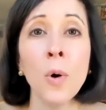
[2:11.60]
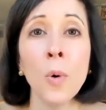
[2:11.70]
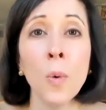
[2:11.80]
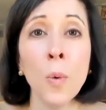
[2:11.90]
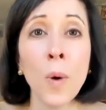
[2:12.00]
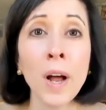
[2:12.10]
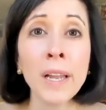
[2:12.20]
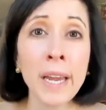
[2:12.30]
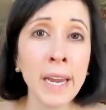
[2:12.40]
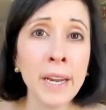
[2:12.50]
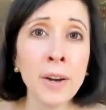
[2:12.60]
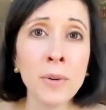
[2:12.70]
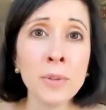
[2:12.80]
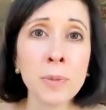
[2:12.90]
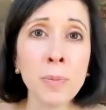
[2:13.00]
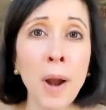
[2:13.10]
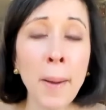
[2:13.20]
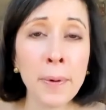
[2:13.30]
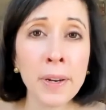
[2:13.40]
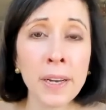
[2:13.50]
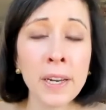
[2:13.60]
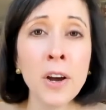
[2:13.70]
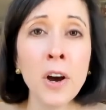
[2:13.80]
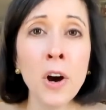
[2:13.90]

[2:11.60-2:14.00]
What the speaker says: While A owns the property,